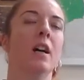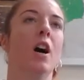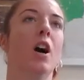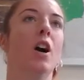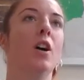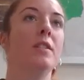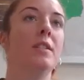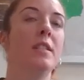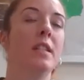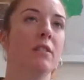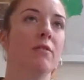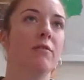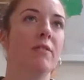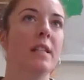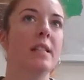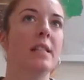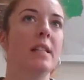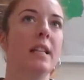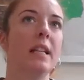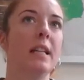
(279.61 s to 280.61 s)
Until
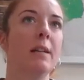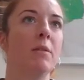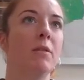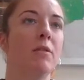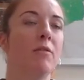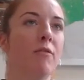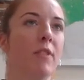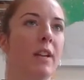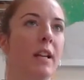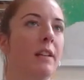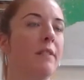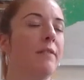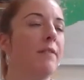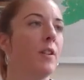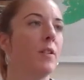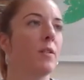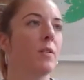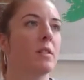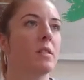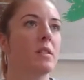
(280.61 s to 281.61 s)
recently, we were really
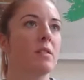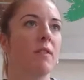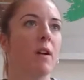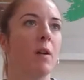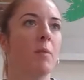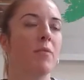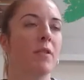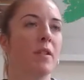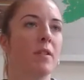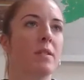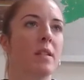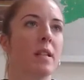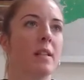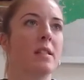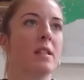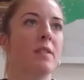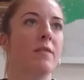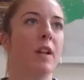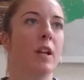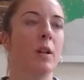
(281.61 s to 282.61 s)
focused around process
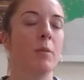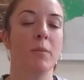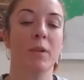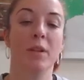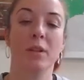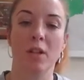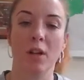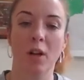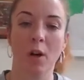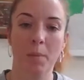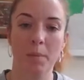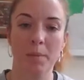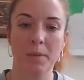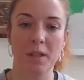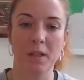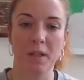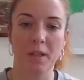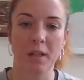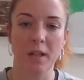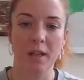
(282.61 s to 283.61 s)
development up
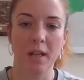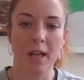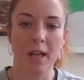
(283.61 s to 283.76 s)
to